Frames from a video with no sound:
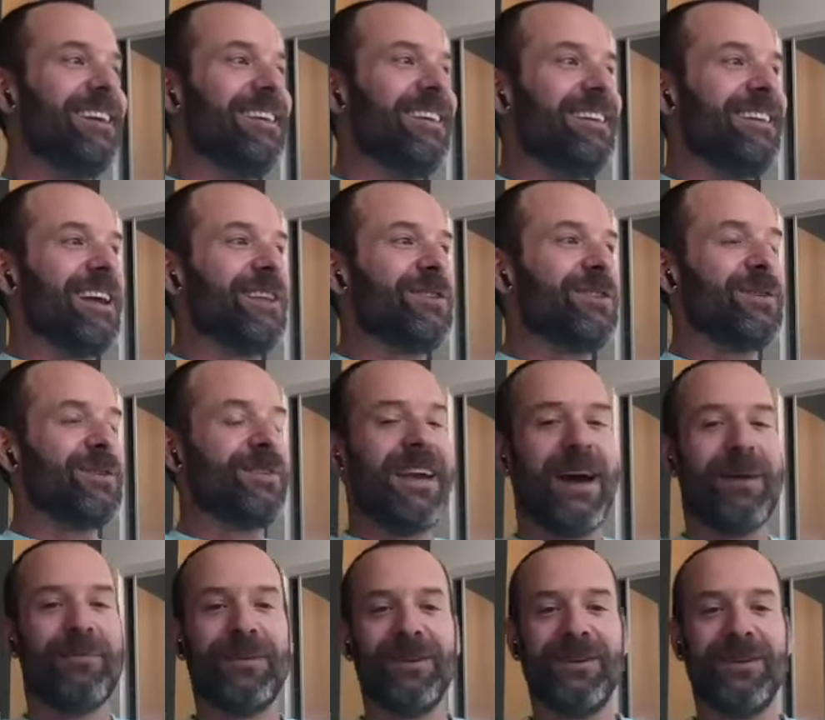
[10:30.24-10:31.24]
that's what's
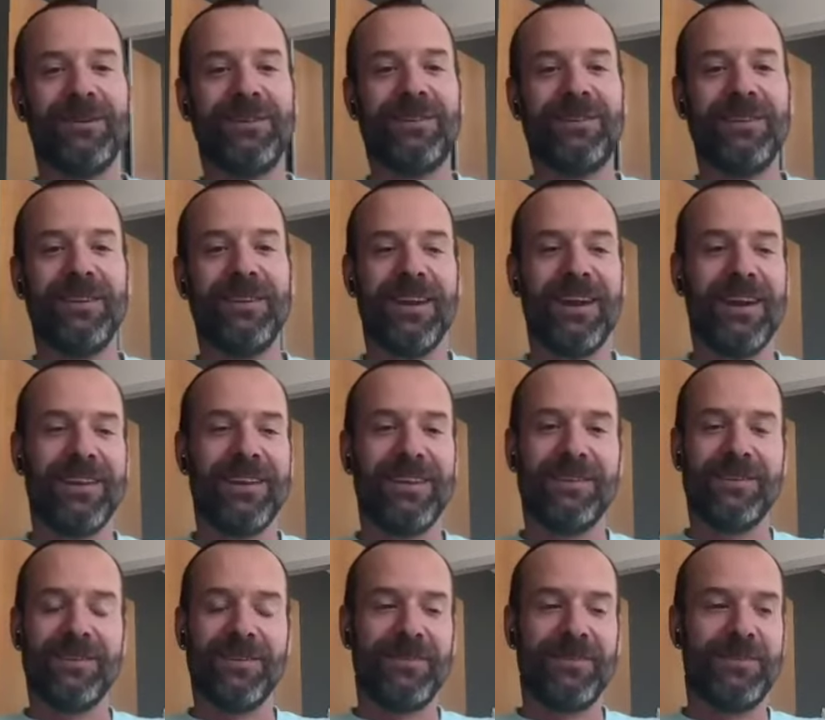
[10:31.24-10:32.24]
happening to the
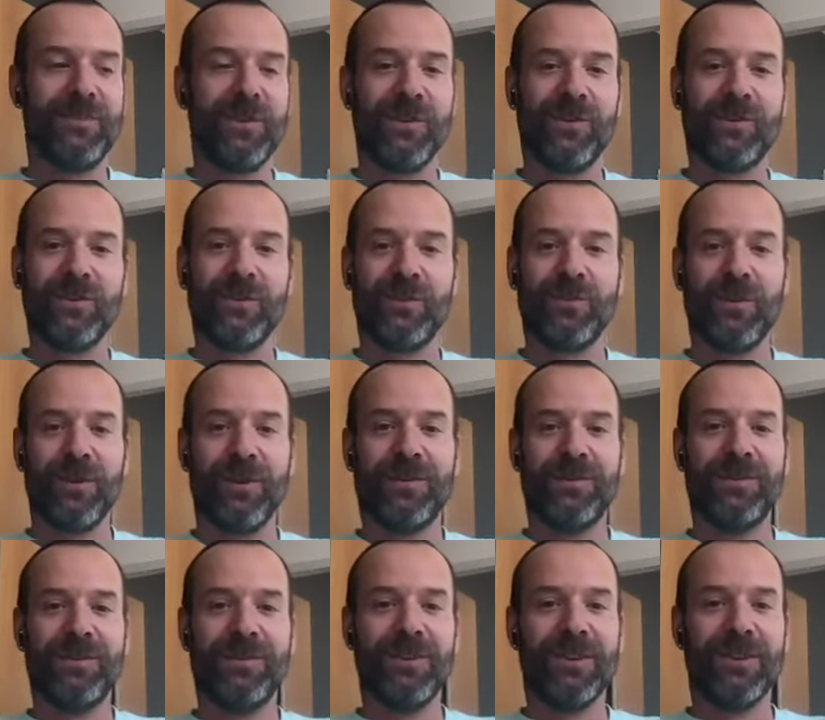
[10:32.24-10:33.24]
audience of the traditional
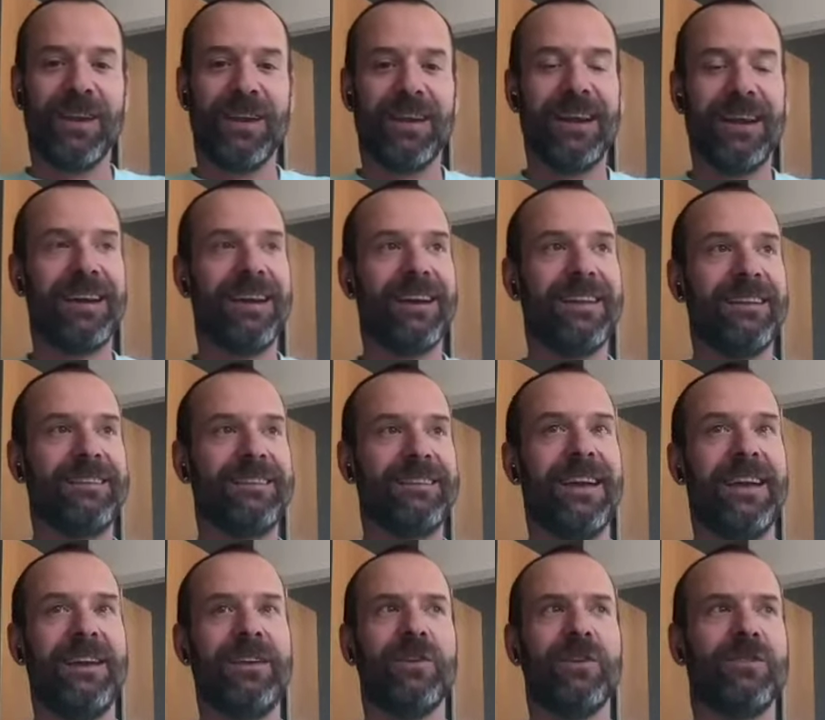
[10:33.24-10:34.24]
sports too. Like I think
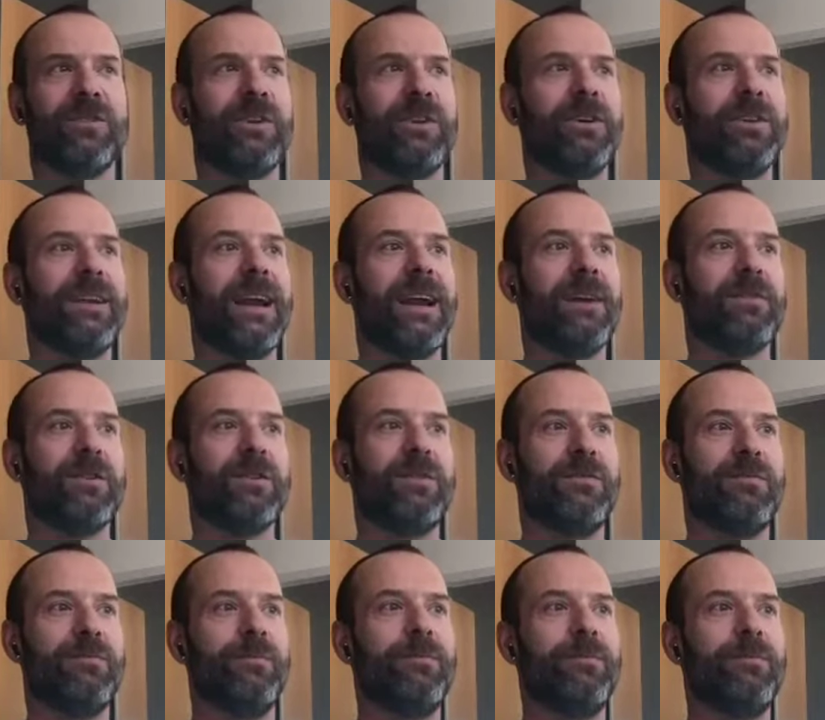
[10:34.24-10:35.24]
10 years ago, the average
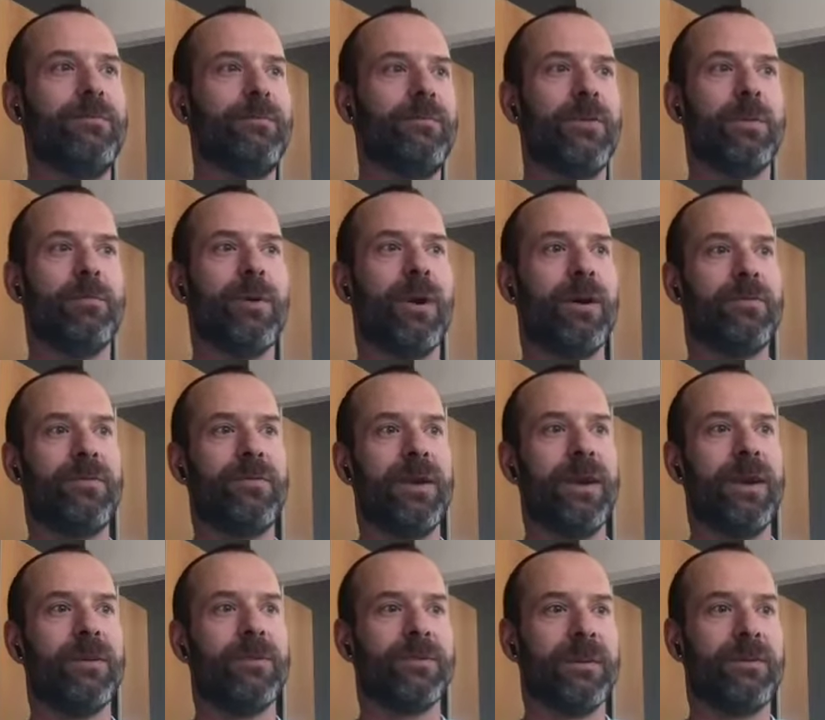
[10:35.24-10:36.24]
football
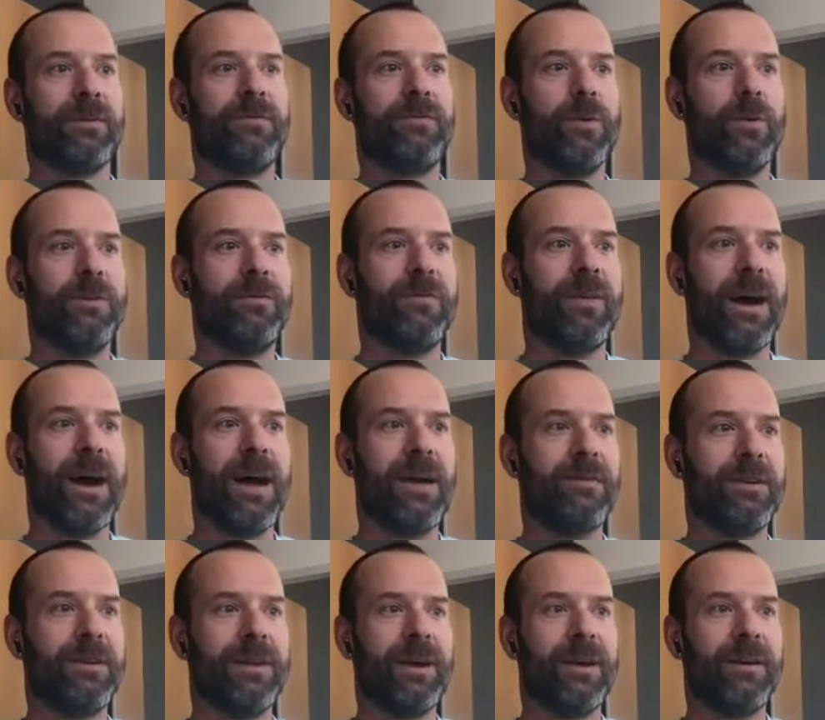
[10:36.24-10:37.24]
fan was like
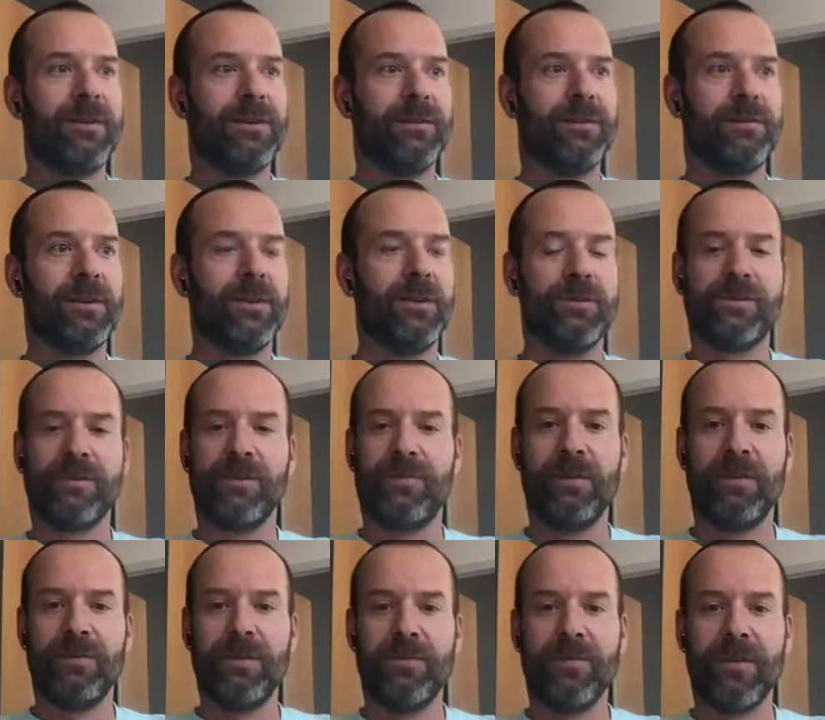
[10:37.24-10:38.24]
45, and now they're close to
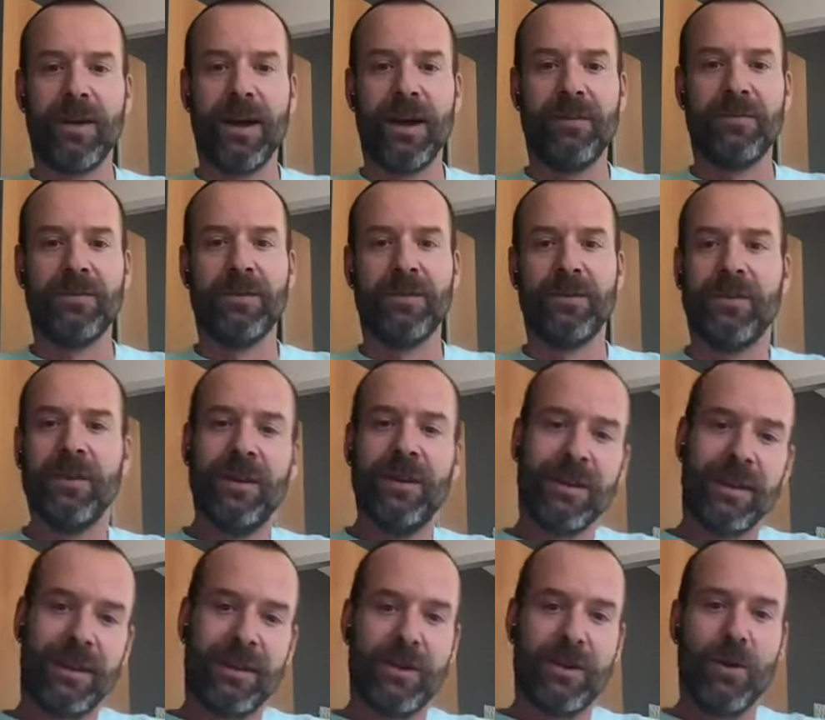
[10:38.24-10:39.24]
55. So it's
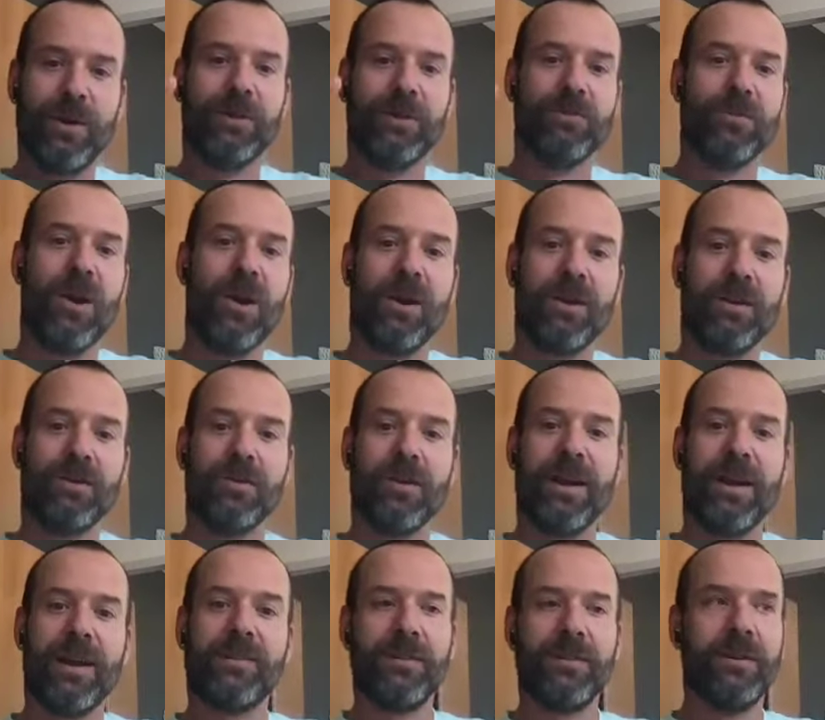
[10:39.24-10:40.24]
like going the wrong
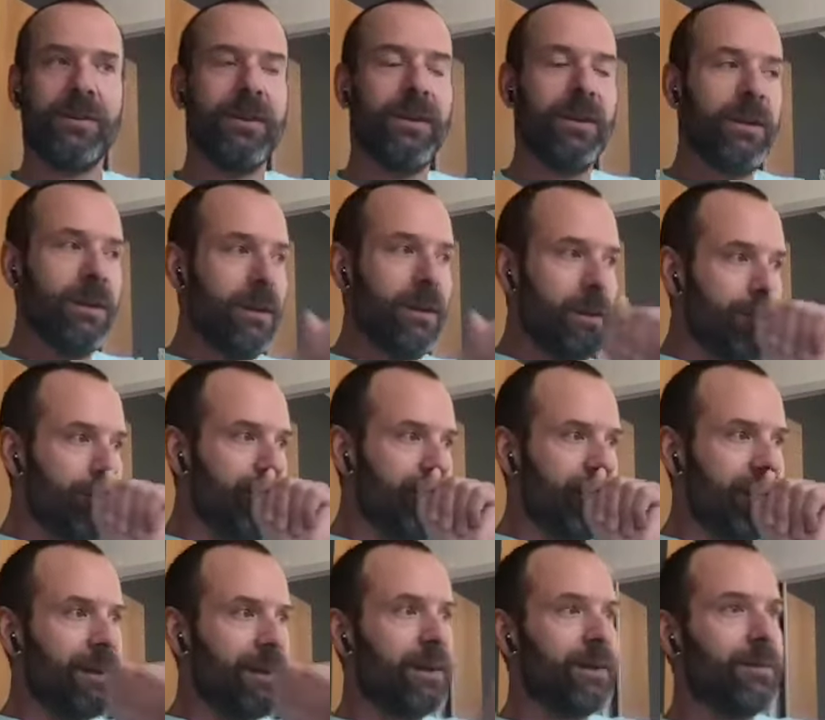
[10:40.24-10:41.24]
direction.
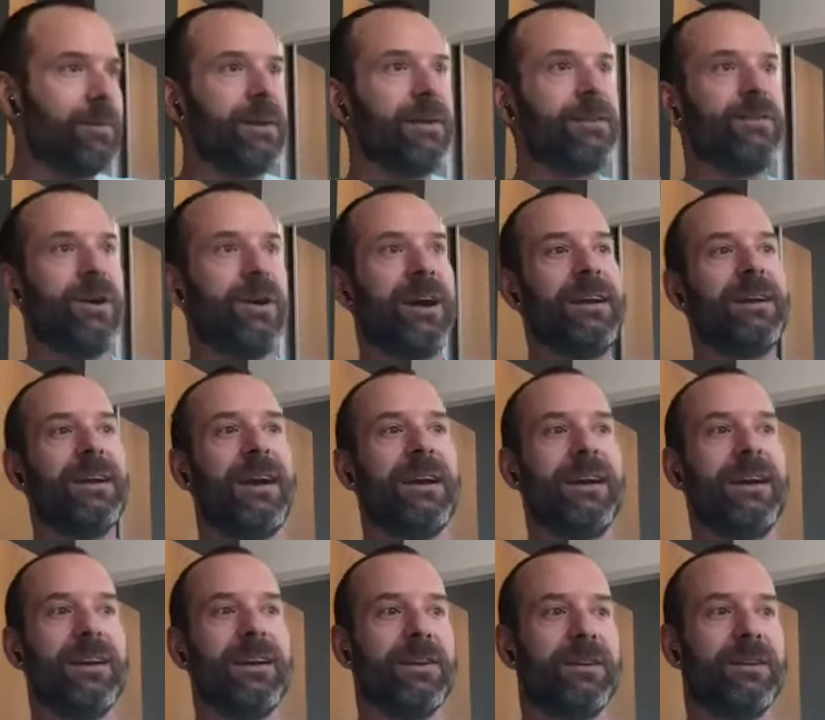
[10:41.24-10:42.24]
And so I
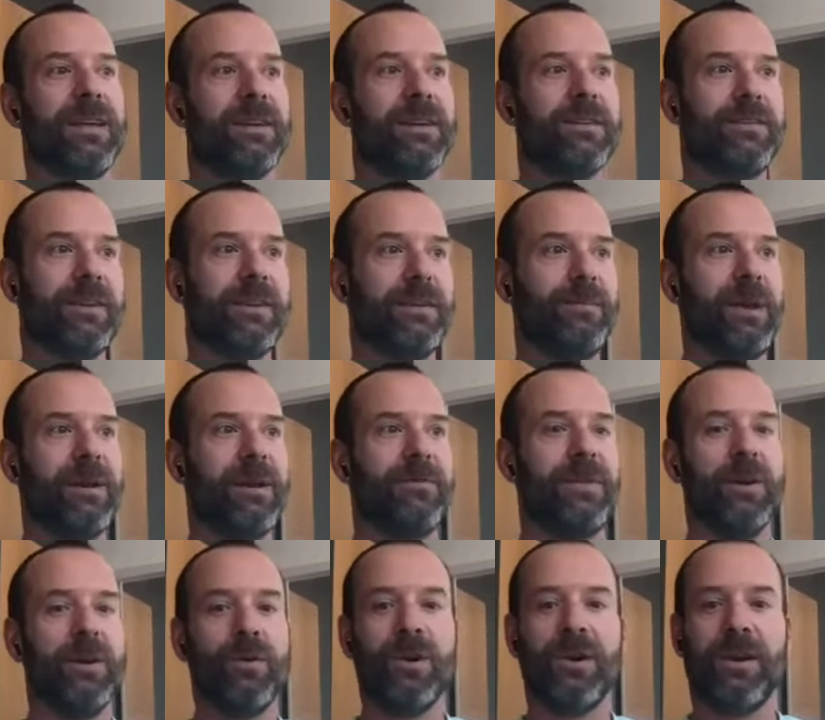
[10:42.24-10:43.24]
kind of looked out and said, man, if
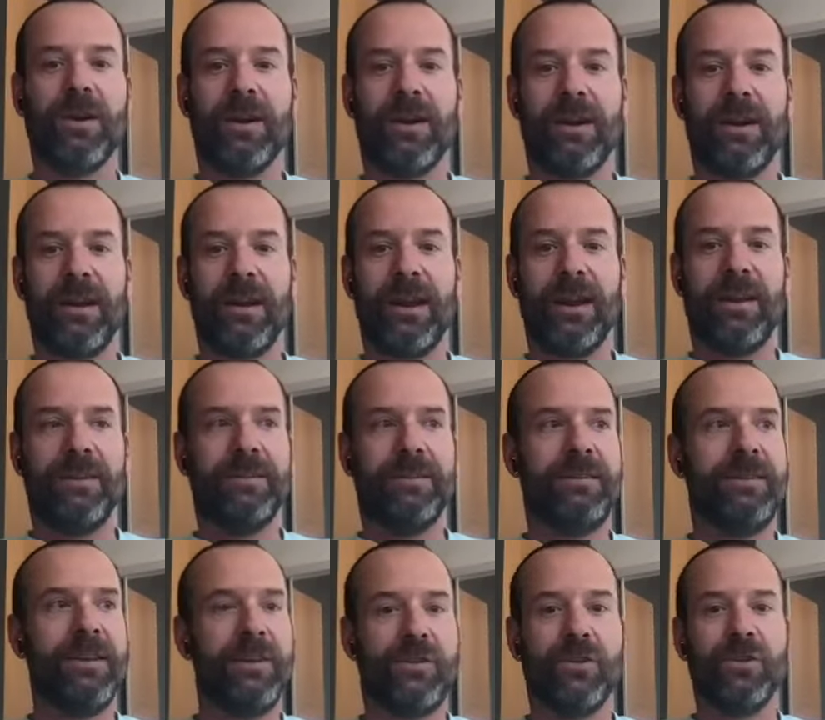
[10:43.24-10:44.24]
there were a
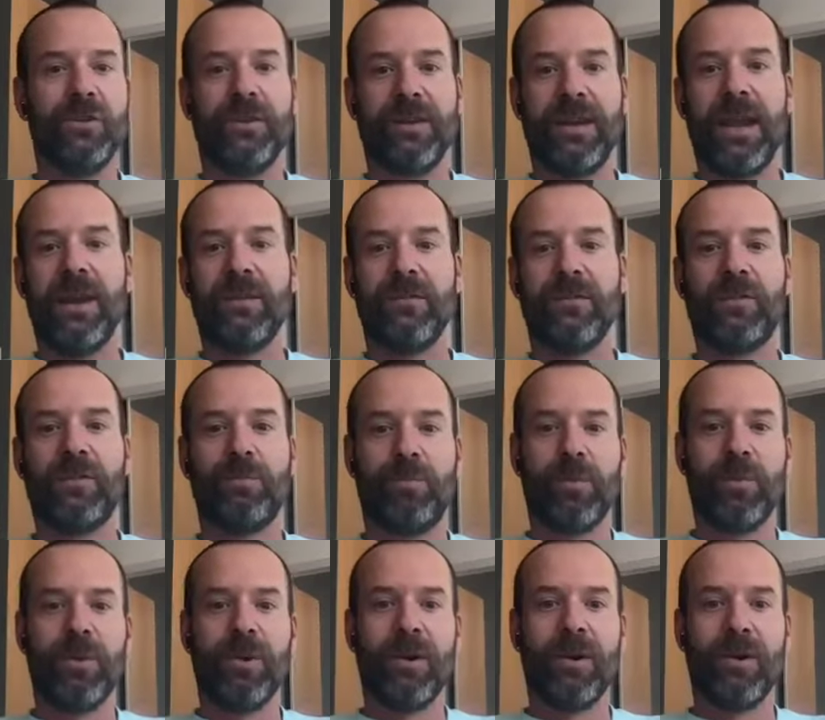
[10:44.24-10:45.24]
digital native
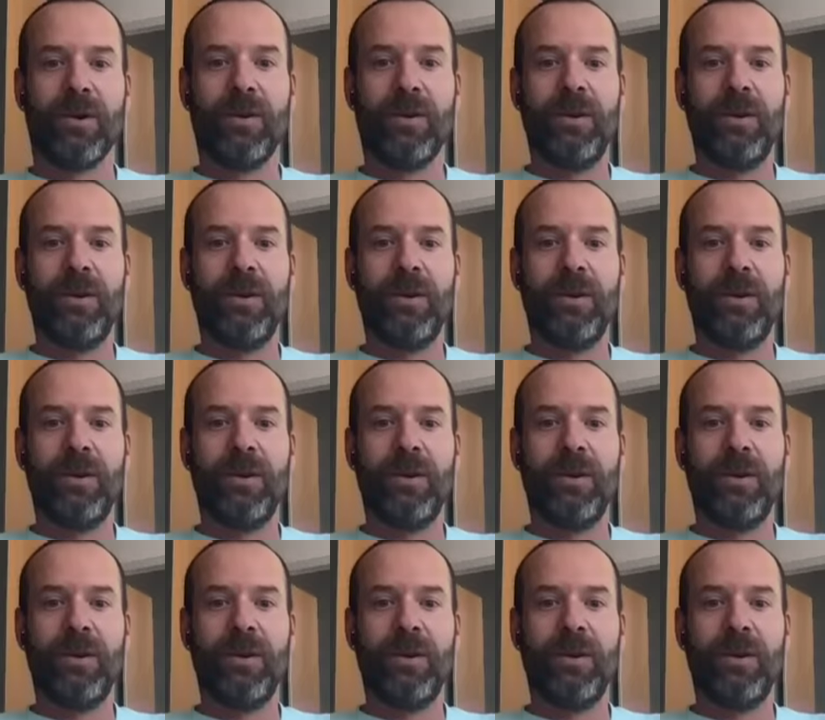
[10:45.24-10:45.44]
sport